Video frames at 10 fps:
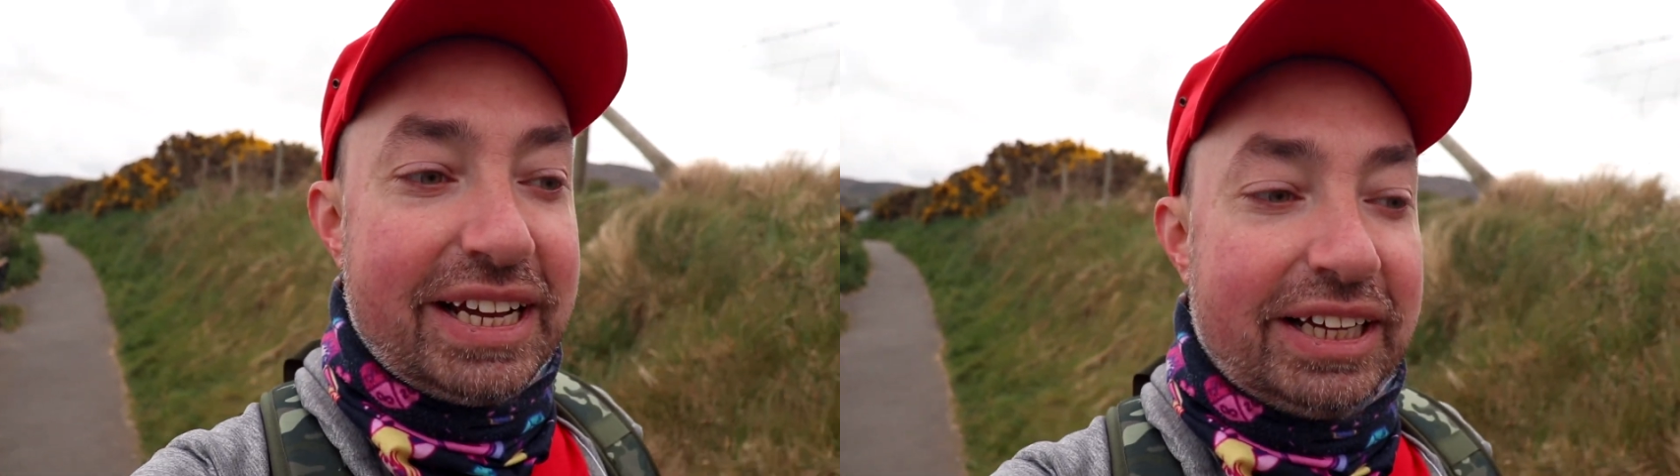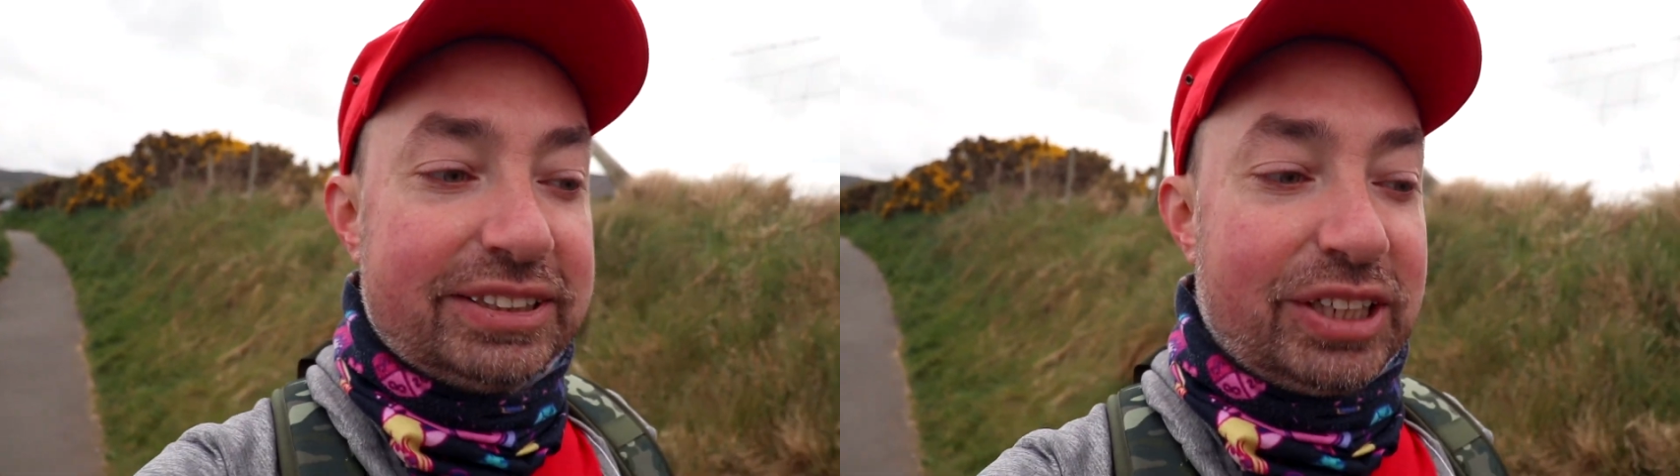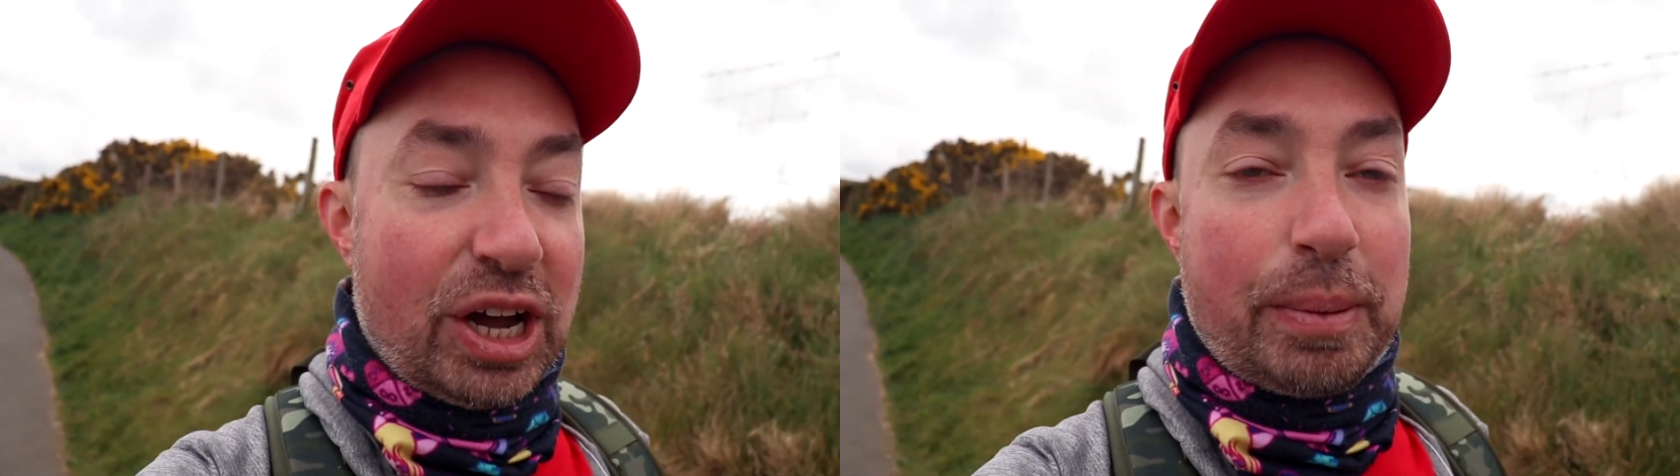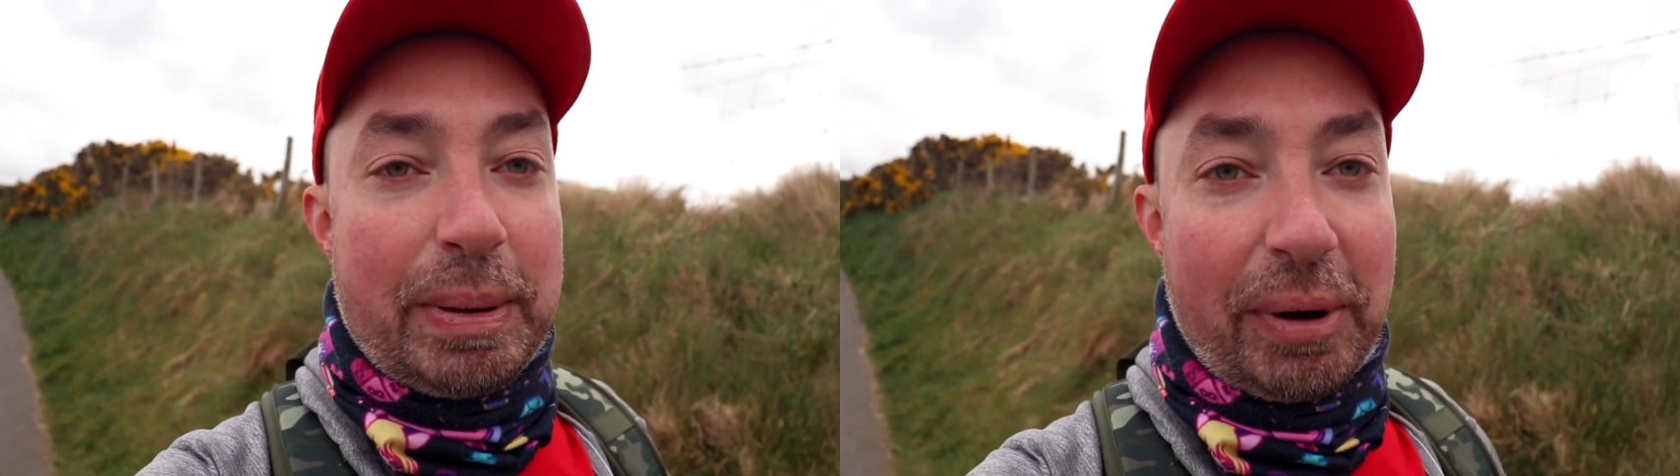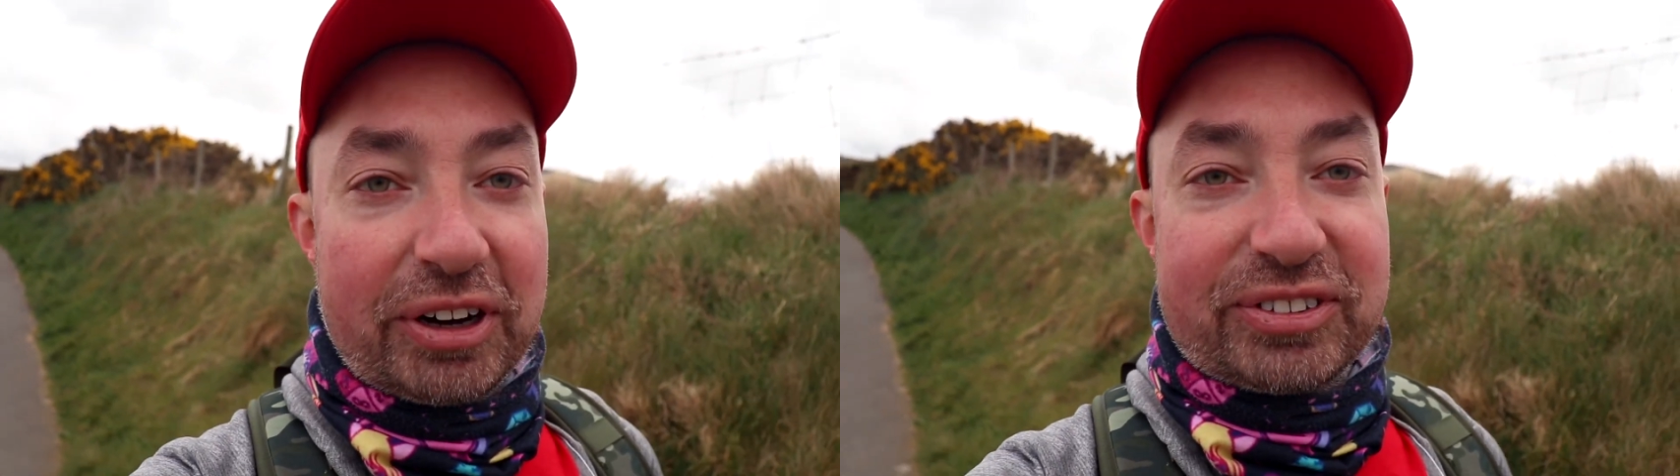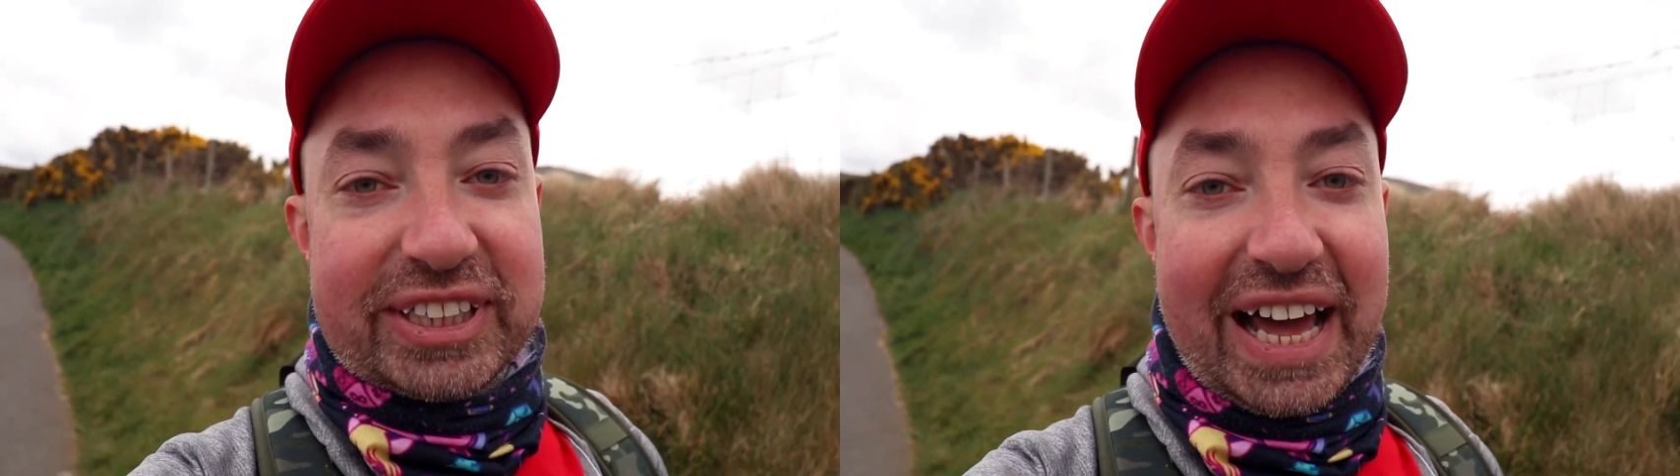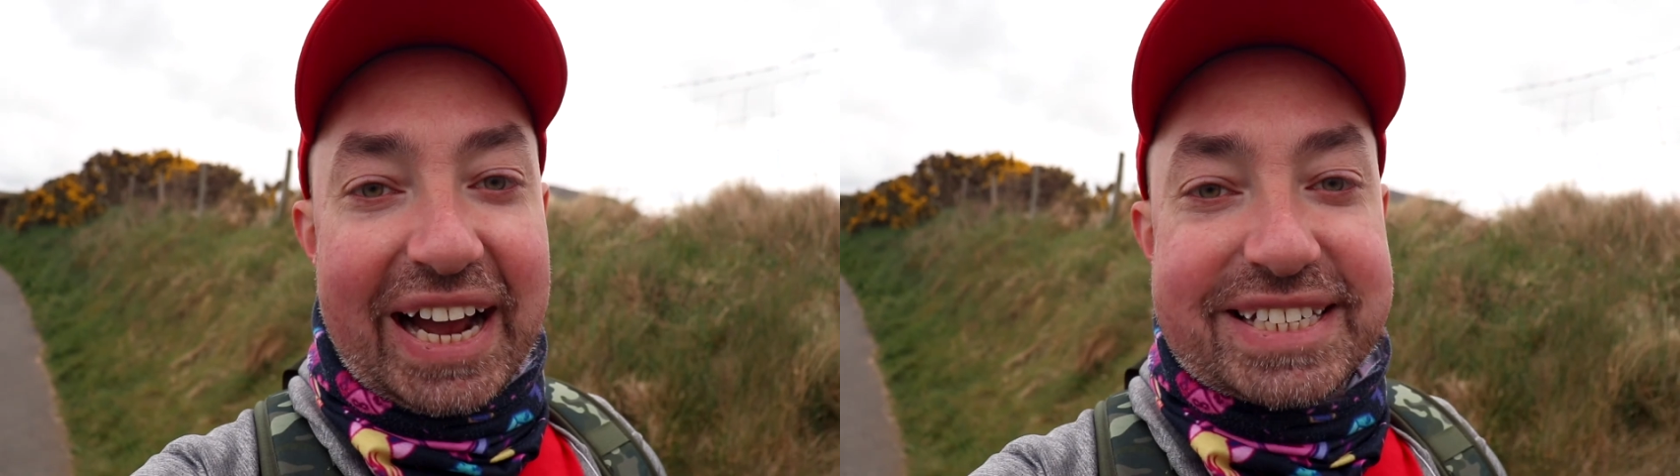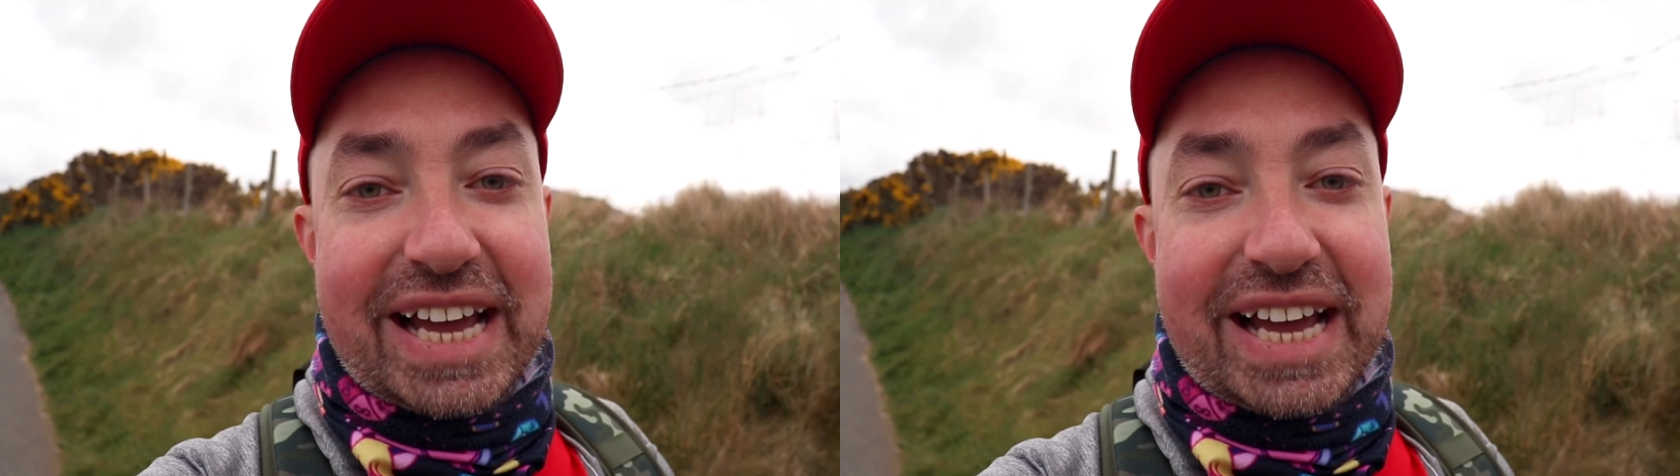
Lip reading: So be mindful of that